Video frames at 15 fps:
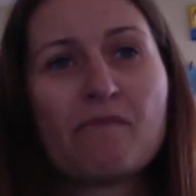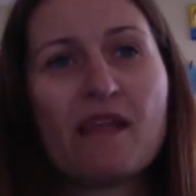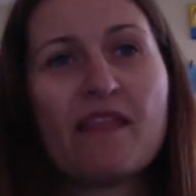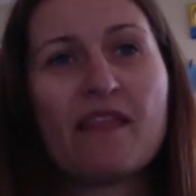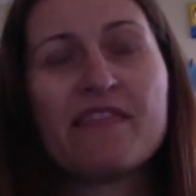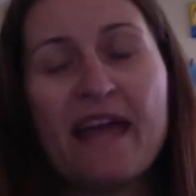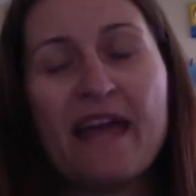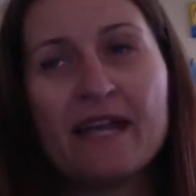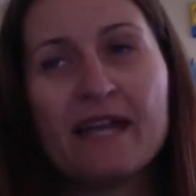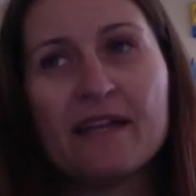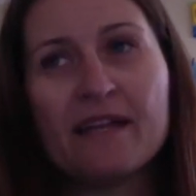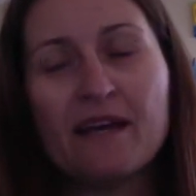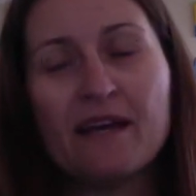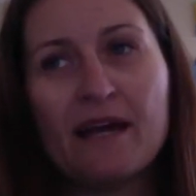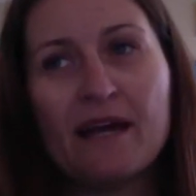Then,
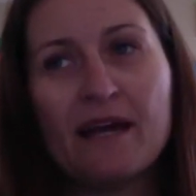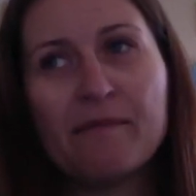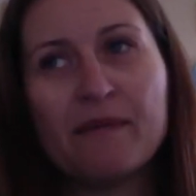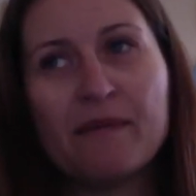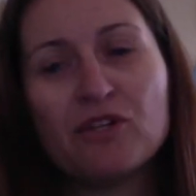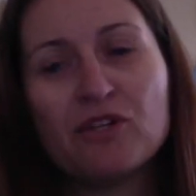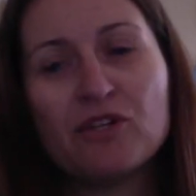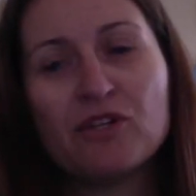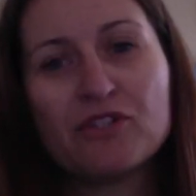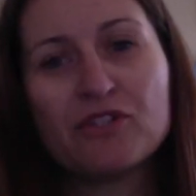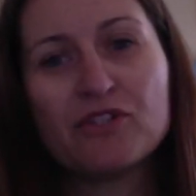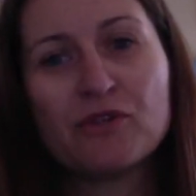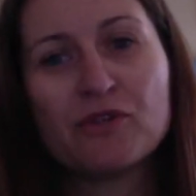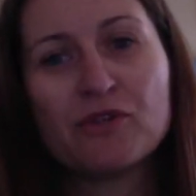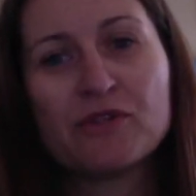you can
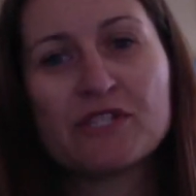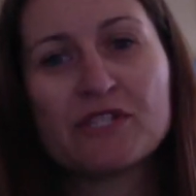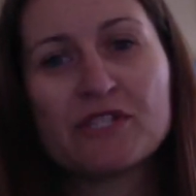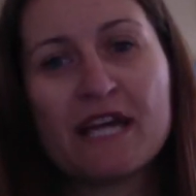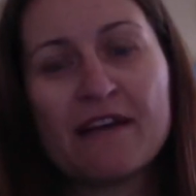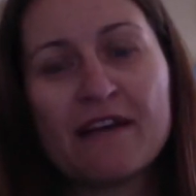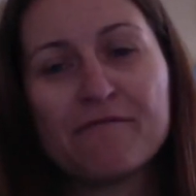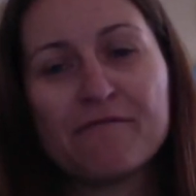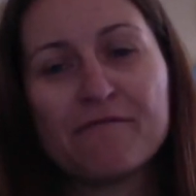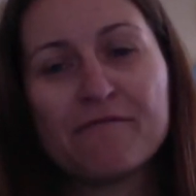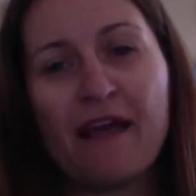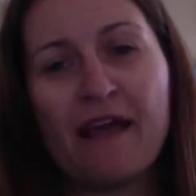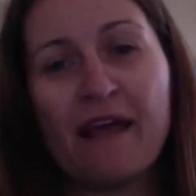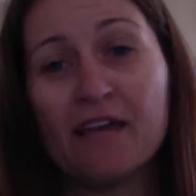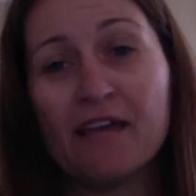do stuff
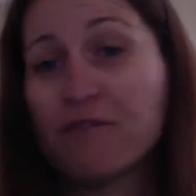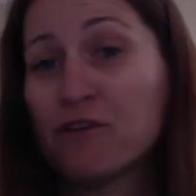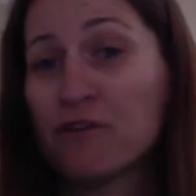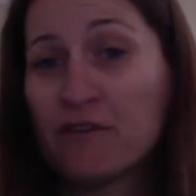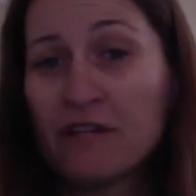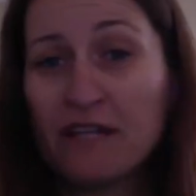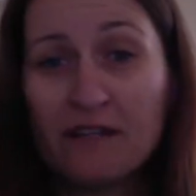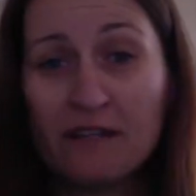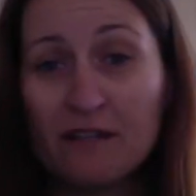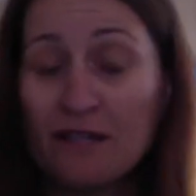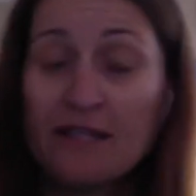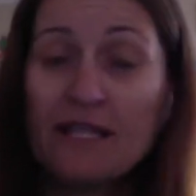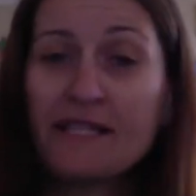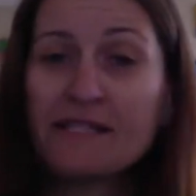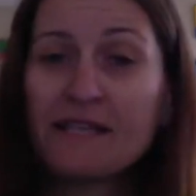if you already,
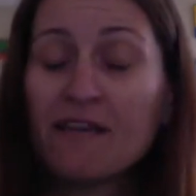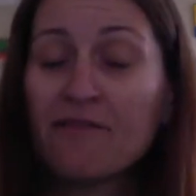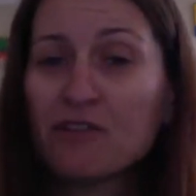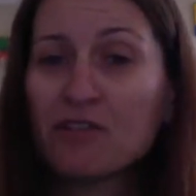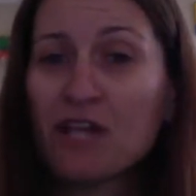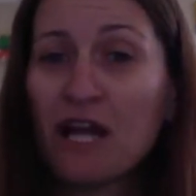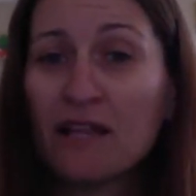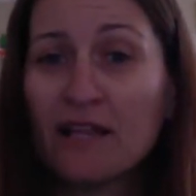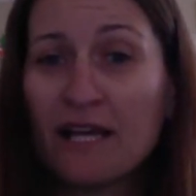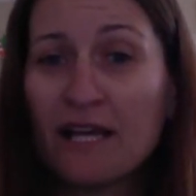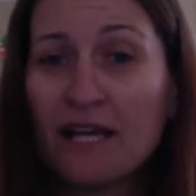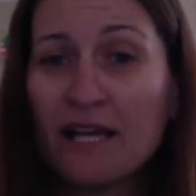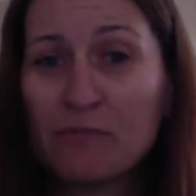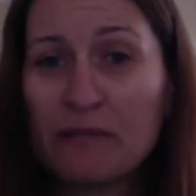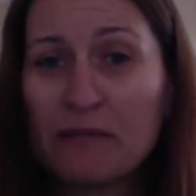let's say, if your child likes
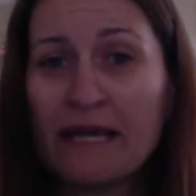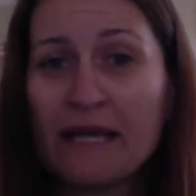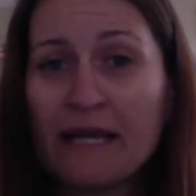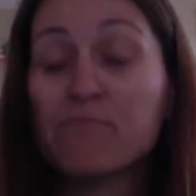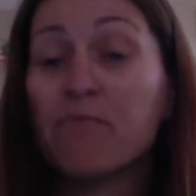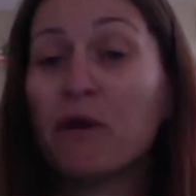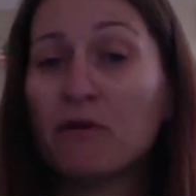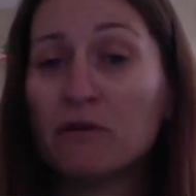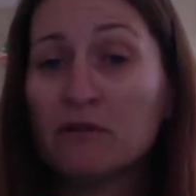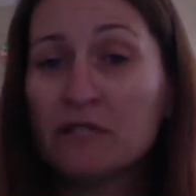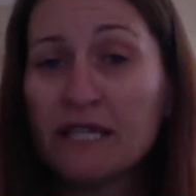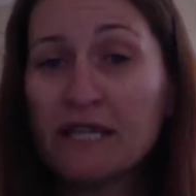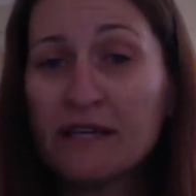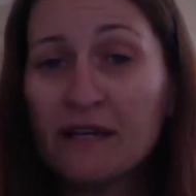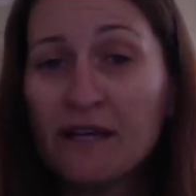to play
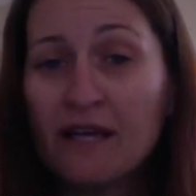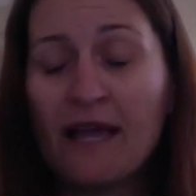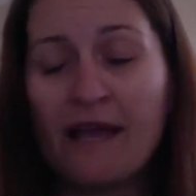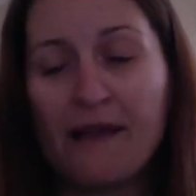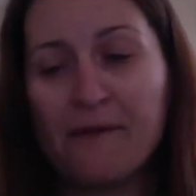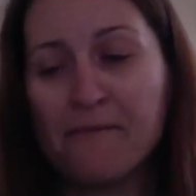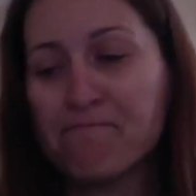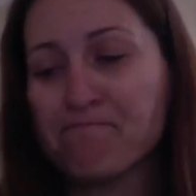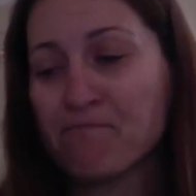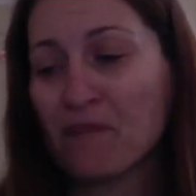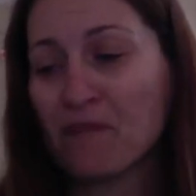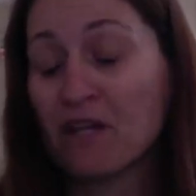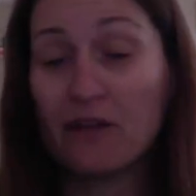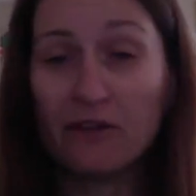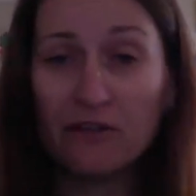bowling,
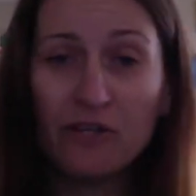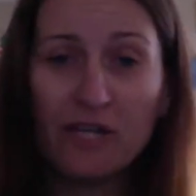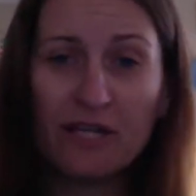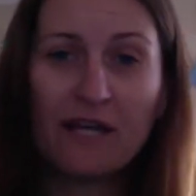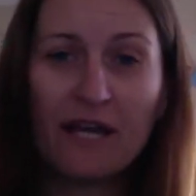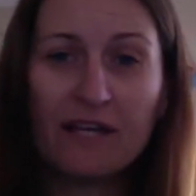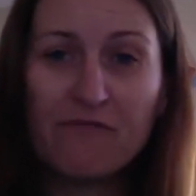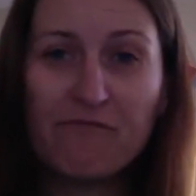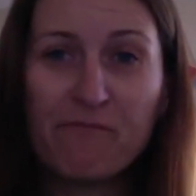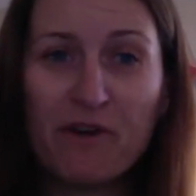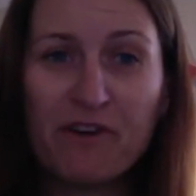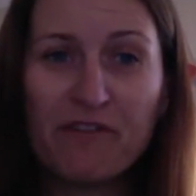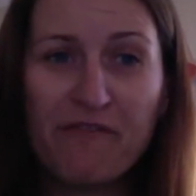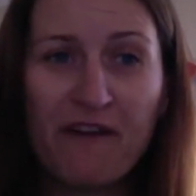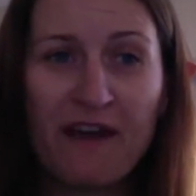you can kind of
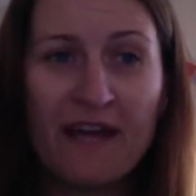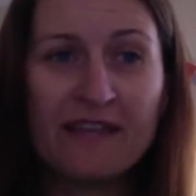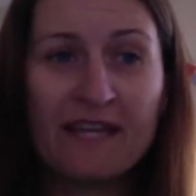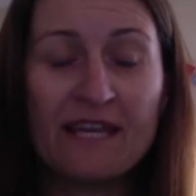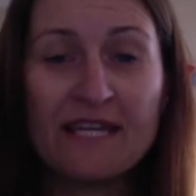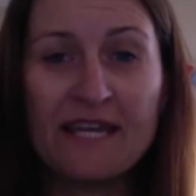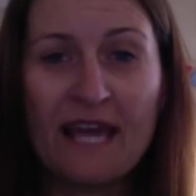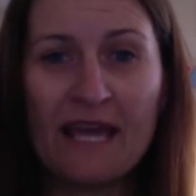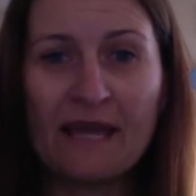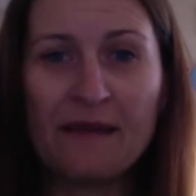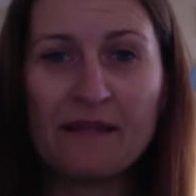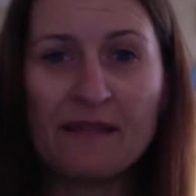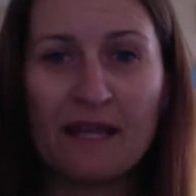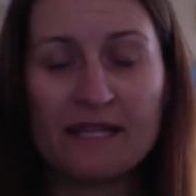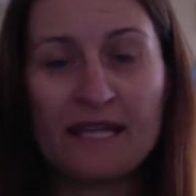modify
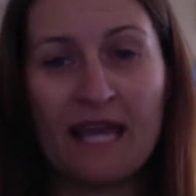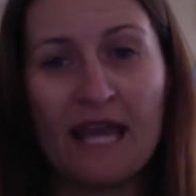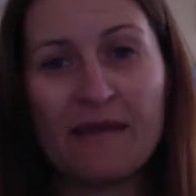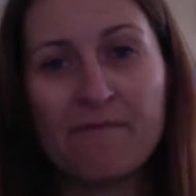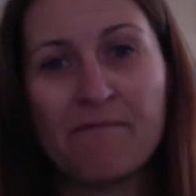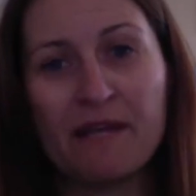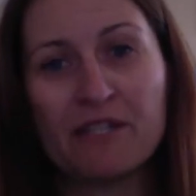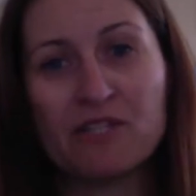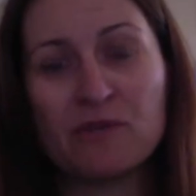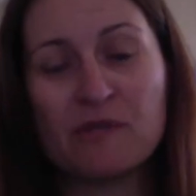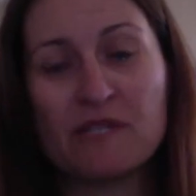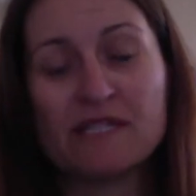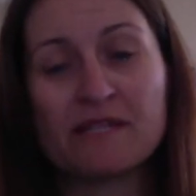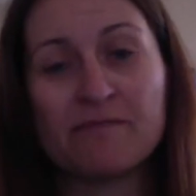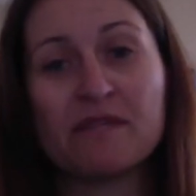that game by
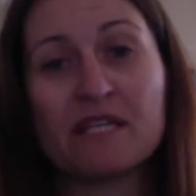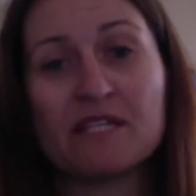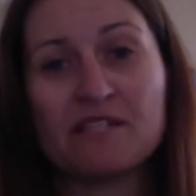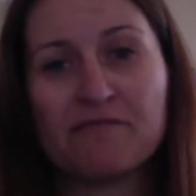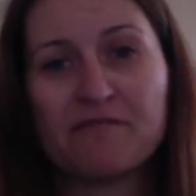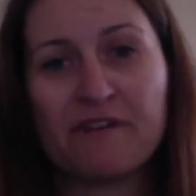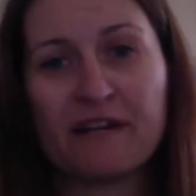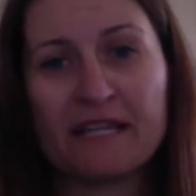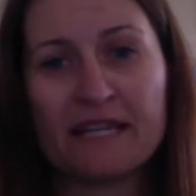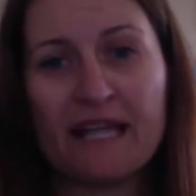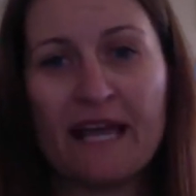doing something different.